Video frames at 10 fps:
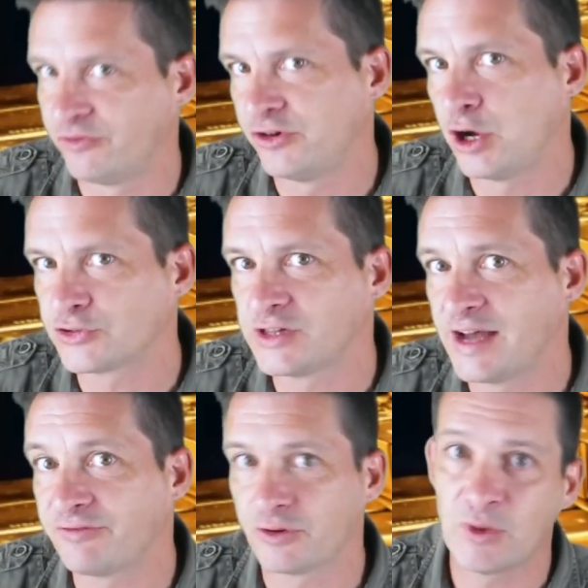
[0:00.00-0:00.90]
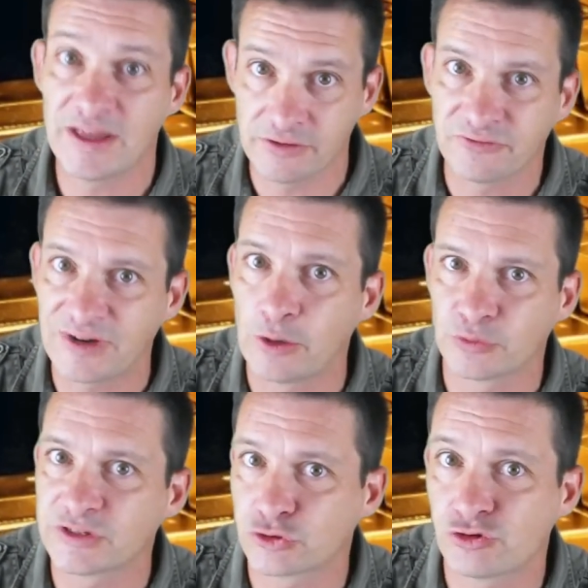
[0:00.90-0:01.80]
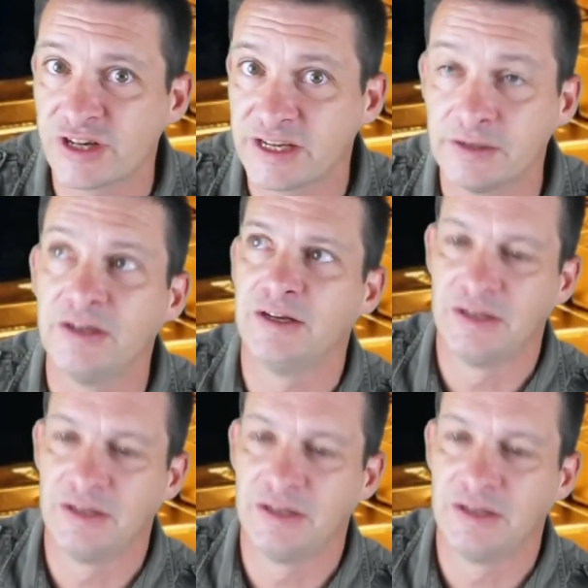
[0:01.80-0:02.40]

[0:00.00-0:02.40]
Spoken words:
Wrocław where they found this train.